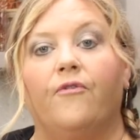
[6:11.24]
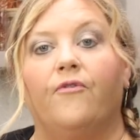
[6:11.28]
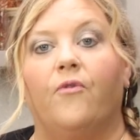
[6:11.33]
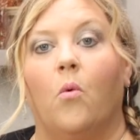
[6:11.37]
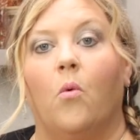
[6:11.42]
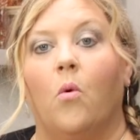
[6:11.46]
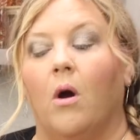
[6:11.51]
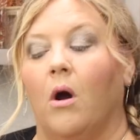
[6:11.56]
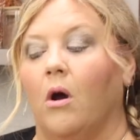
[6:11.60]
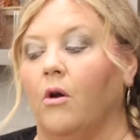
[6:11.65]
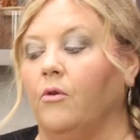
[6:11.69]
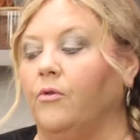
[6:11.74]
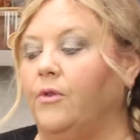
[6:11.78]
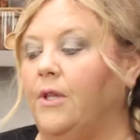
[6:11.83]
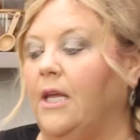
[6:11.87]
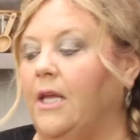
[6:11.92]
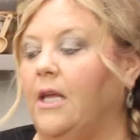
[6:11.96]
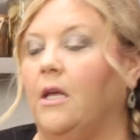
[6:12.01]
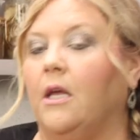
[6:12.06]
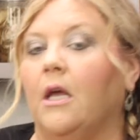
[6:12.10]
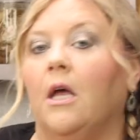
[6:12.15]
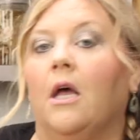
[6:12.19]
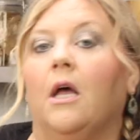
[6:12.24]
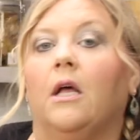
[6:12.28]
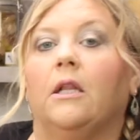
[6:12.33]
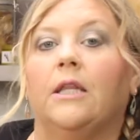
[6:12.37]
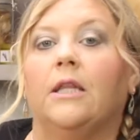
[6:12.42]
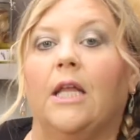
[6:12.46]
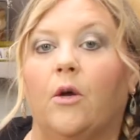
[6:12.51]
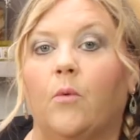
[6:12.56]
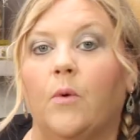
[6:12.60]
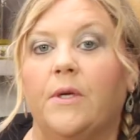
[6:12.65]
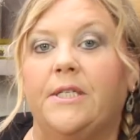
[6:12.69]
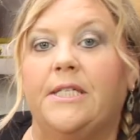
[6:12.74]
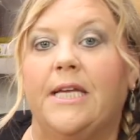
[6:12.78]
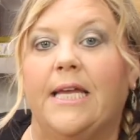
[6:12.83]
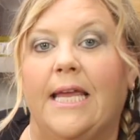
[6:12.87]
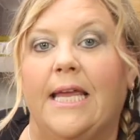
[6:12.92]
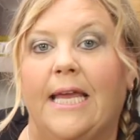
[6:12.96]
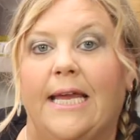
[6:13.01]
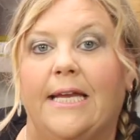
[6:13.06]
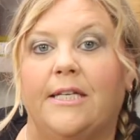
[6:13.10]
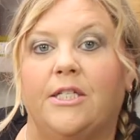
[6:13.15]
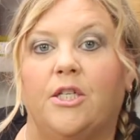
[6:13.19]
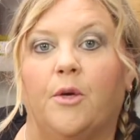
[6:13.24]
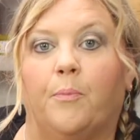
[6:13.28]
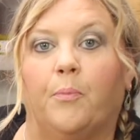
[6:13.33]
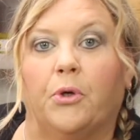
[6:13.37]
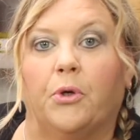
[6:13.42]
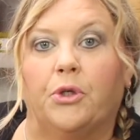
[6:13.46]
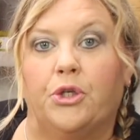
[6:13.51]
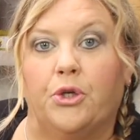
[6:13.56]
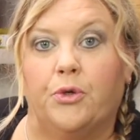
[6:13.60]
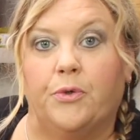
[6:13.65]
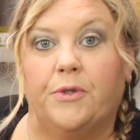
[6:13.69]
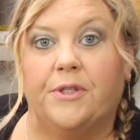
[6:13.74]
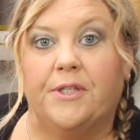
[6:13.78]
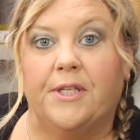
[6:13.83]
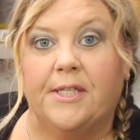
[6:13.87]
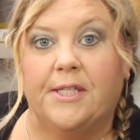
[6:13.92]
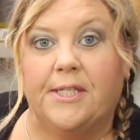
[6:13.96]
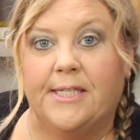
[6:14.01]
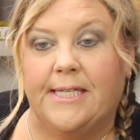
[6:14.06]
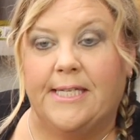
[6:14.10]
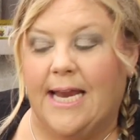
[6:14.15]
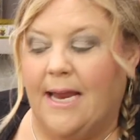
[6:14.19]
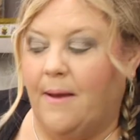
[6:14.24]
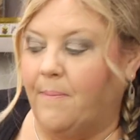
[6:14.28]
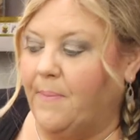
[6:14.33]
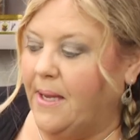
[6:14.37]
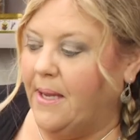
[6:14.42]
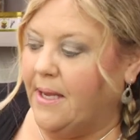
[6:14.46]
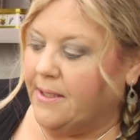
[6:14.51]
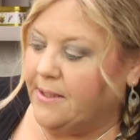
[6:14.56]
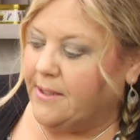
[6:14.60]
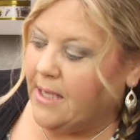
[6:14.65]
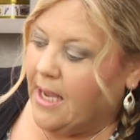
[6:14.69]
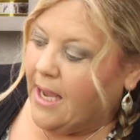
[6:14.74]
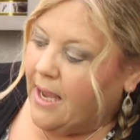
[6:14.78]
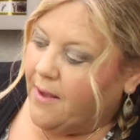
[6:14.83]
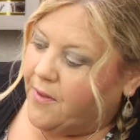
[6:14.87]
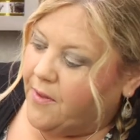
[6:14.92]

for the liquid to heat to produce the steam because